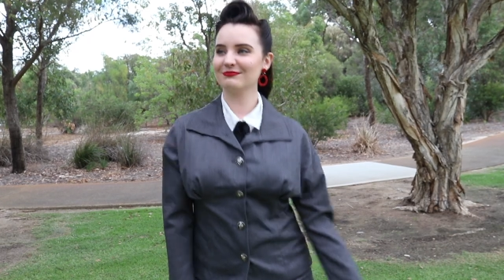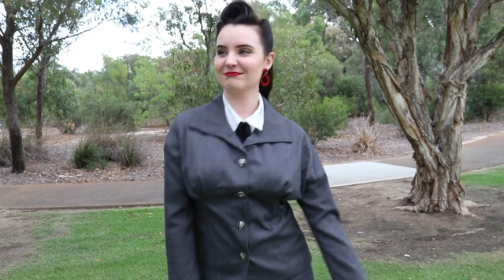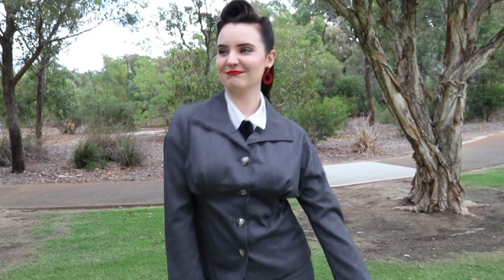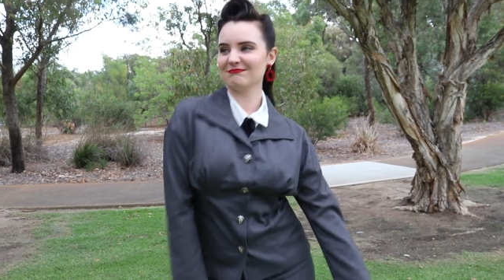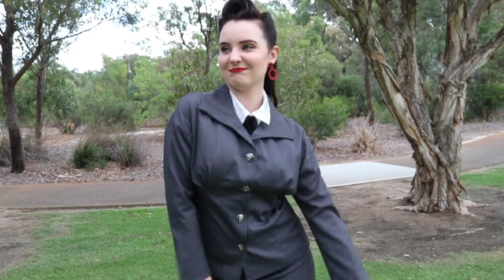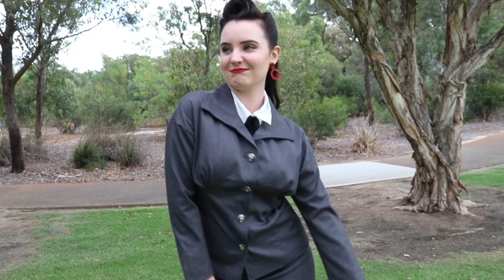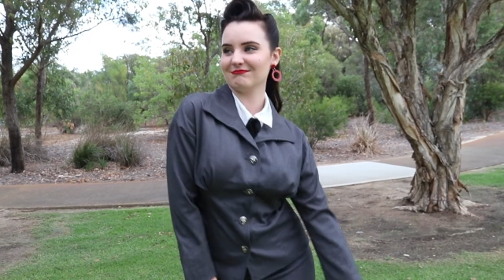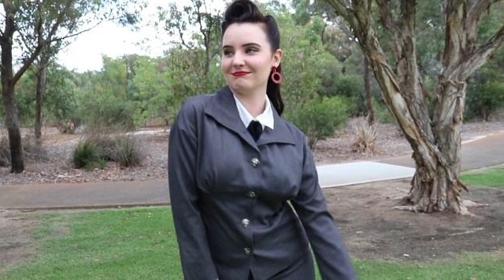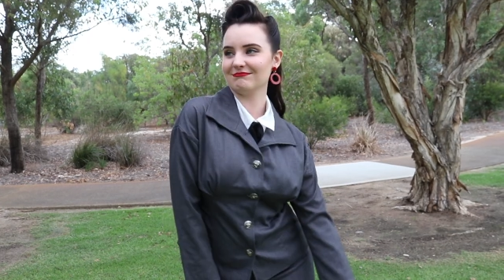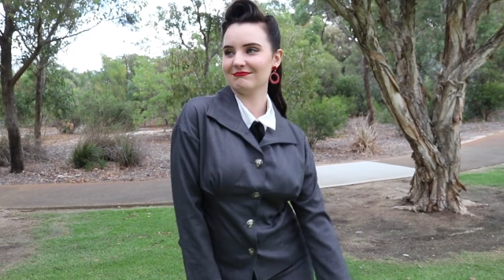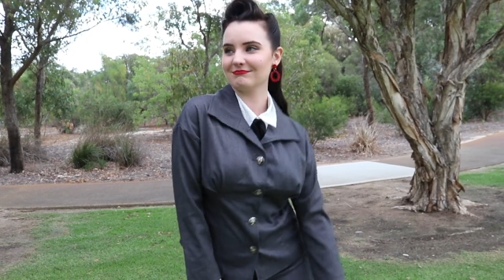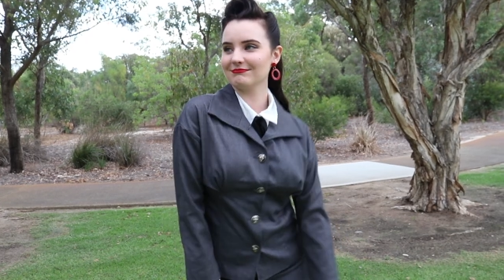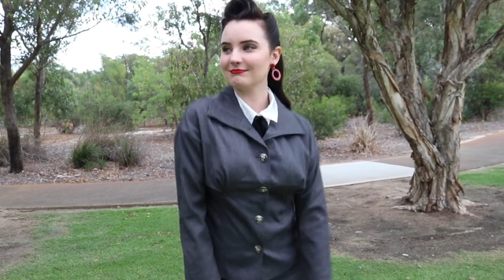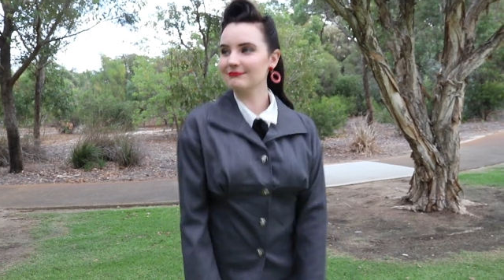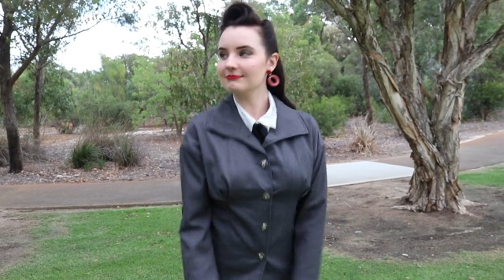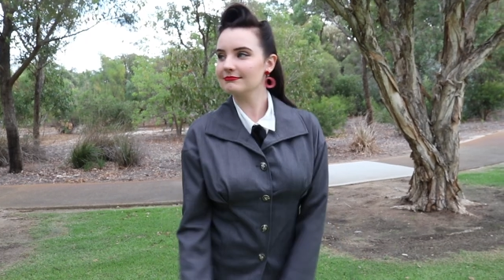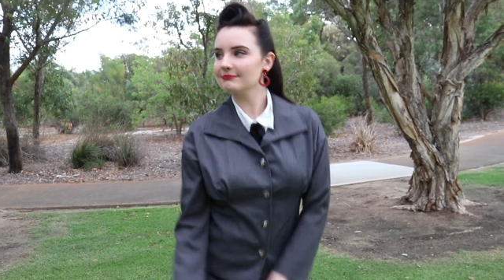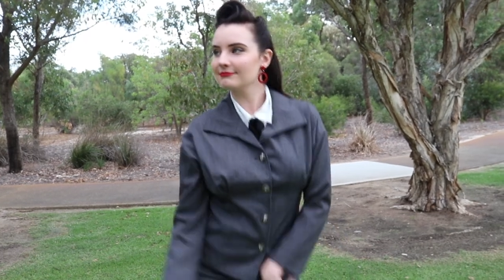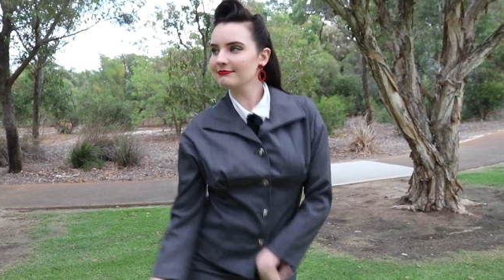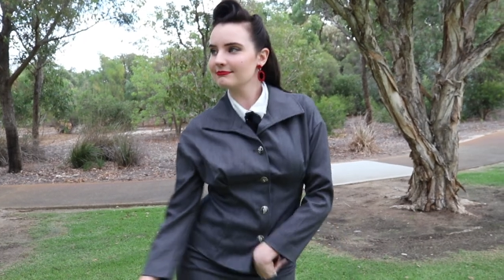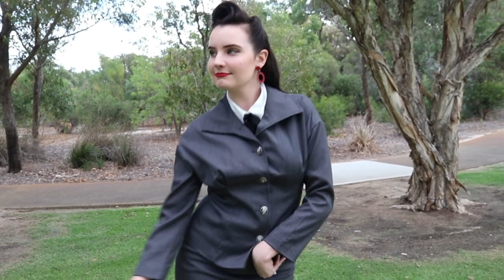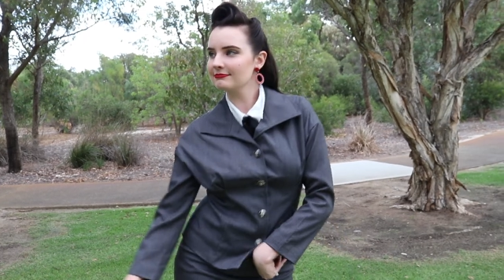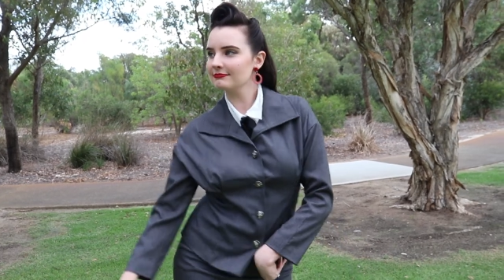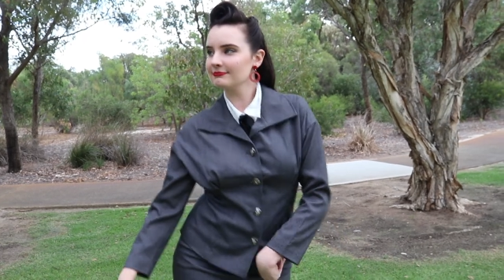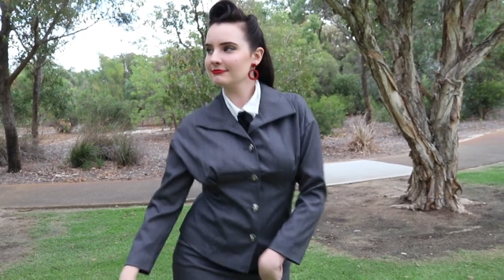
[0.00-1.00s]

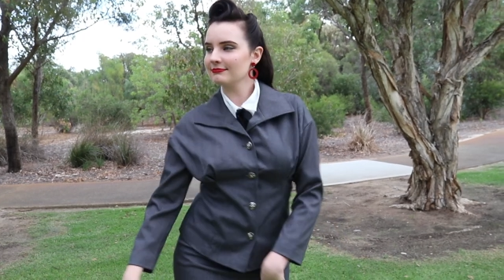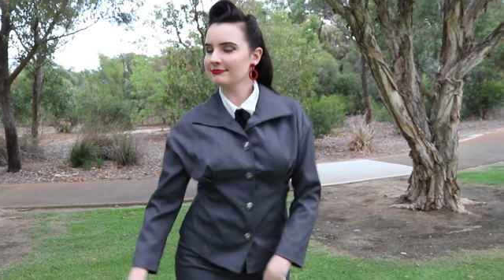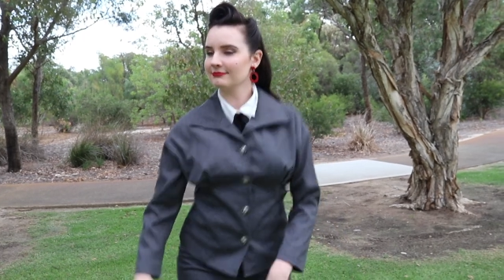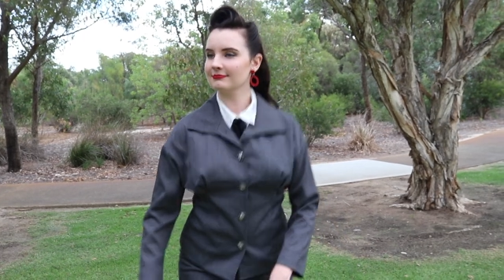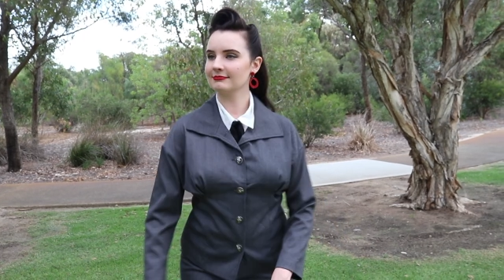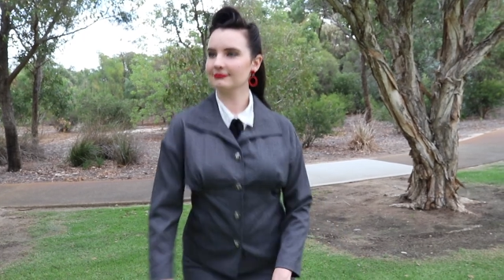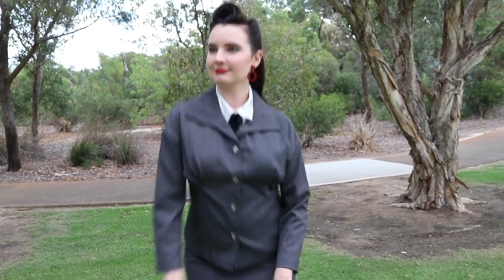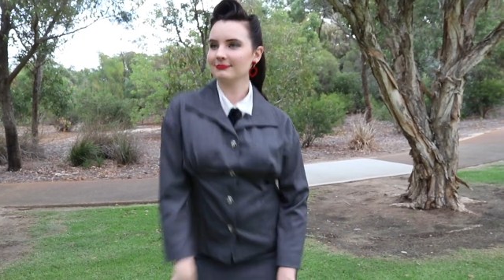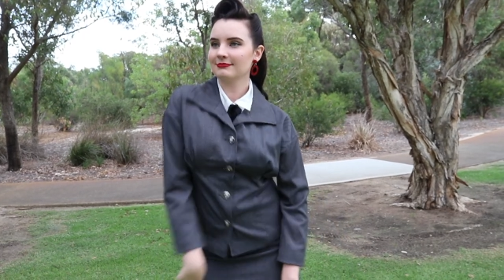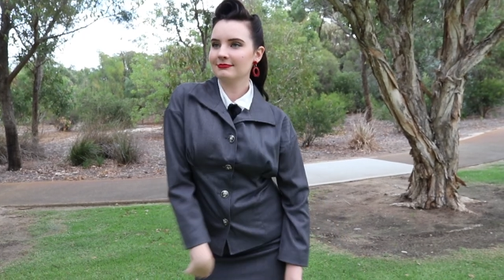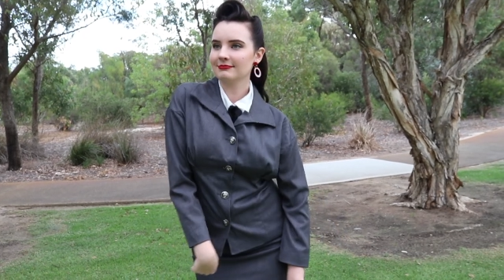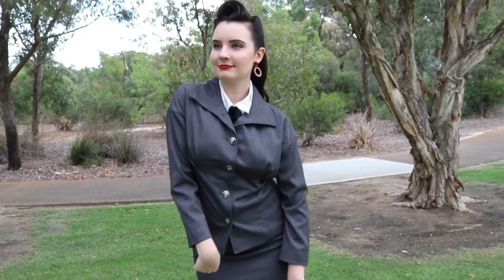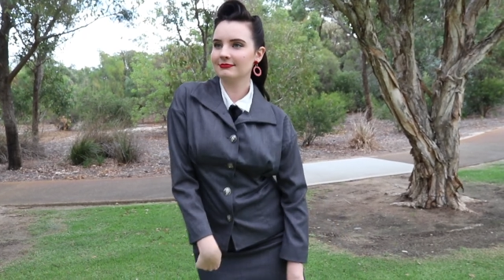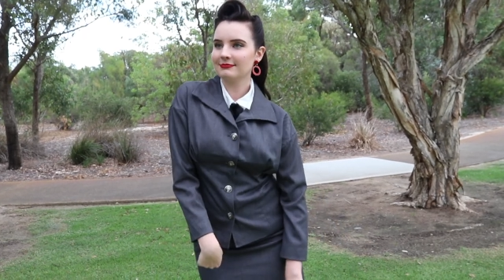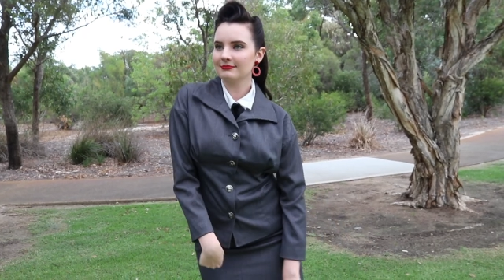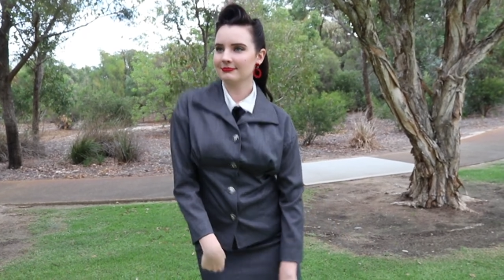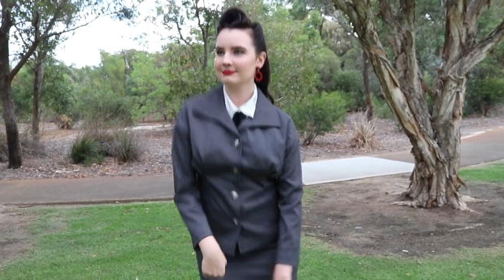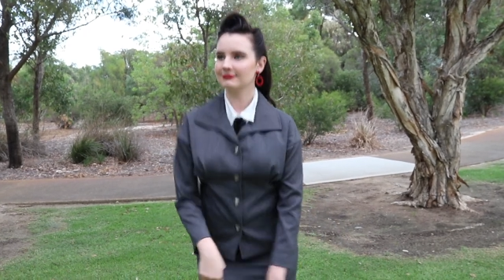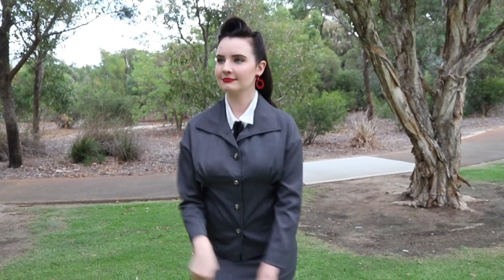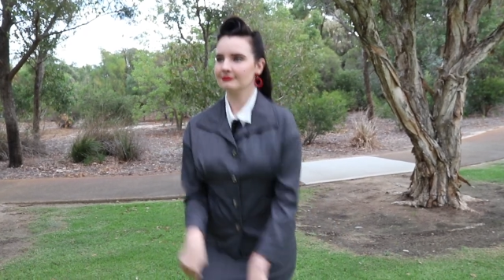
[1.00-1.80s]
out. It